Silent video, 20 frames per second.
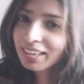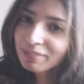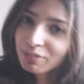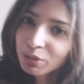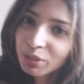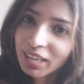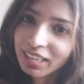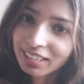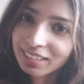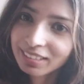If
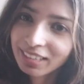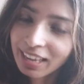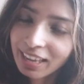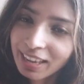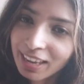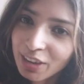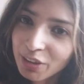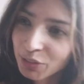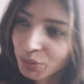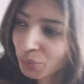you get an
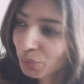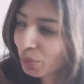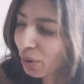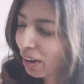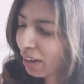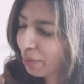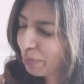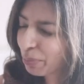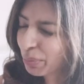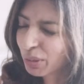A, you
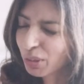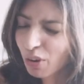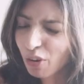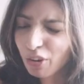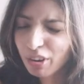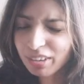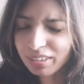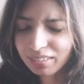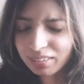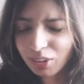are
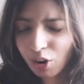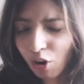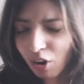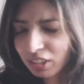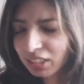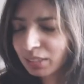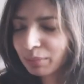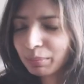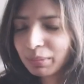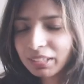pure
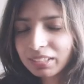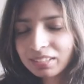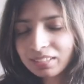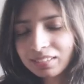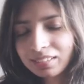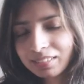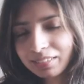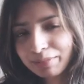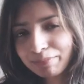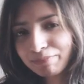
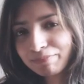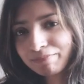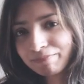awesomeness.